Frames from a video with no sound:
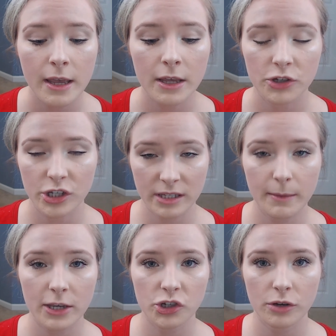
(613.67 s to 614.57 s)
just to
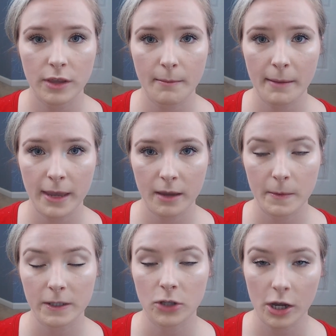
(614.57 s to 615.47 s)
make sure that my makeup
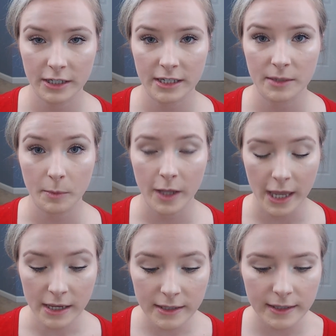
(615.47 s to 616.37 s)
is locked into
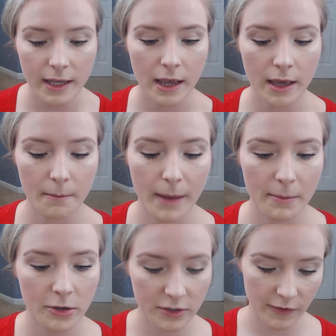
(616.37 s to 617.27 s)
place. My
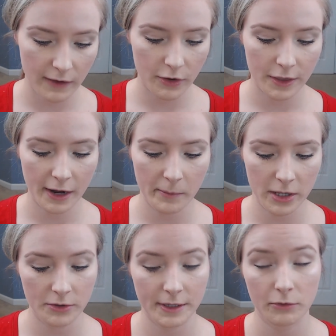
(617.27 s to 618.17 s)
most favorite that I've been
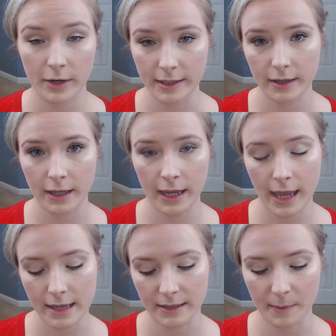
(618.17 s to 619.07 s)
using recently
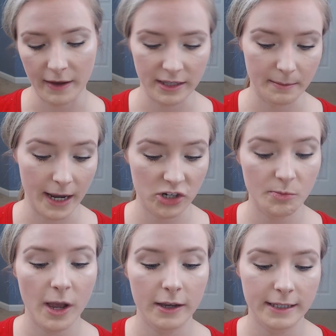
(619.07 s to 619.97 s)
is by
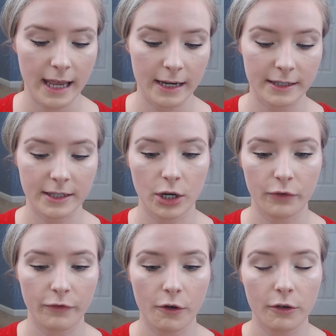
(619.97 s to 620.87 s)
Smashbox, and it's their Photo